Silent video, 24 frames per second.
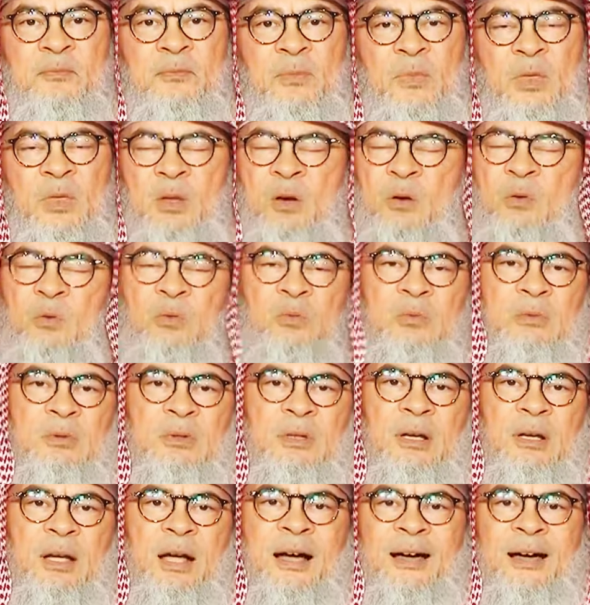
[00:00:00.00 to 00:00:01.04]
No,
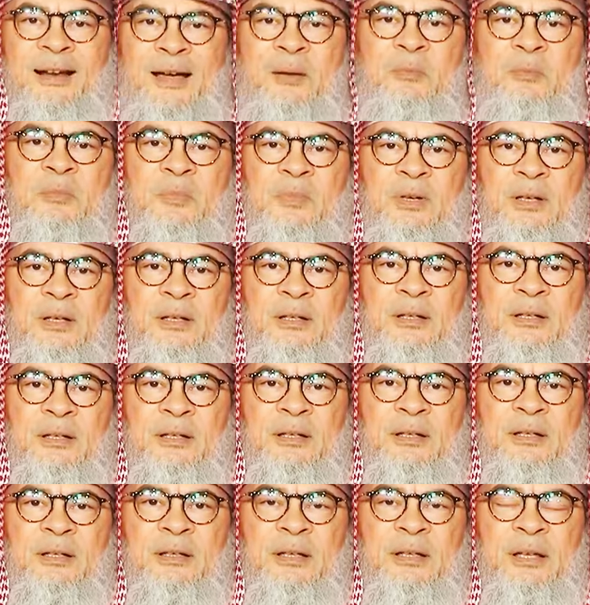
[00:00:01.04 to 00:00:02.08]
haram
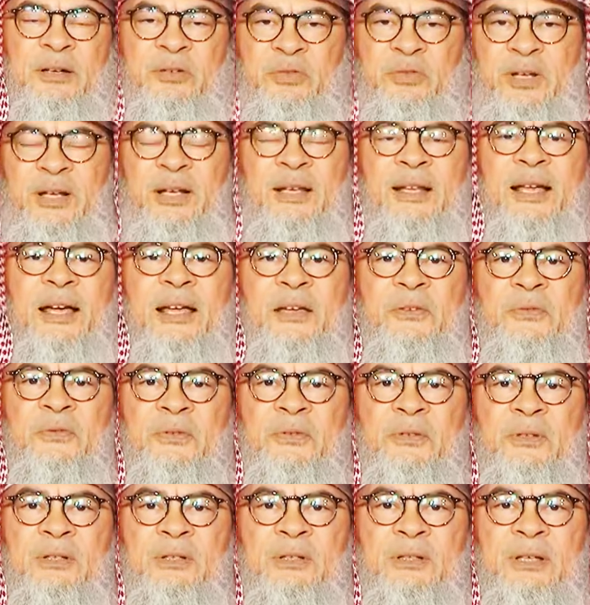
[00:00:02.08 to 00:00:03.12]
in real life
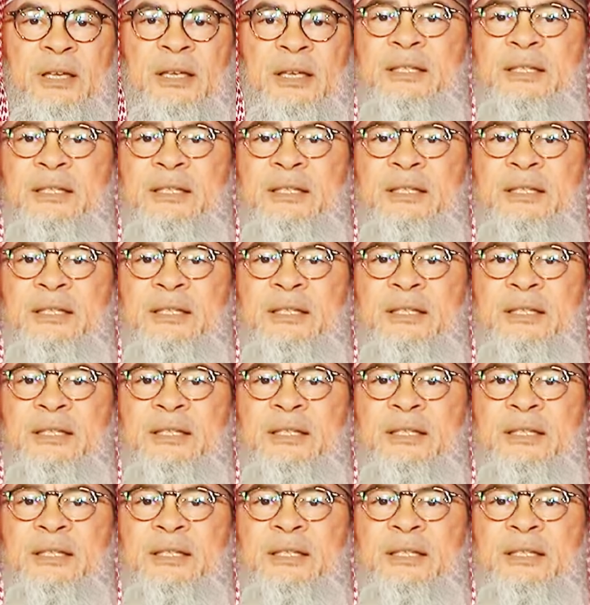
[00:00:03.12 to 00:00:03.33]
is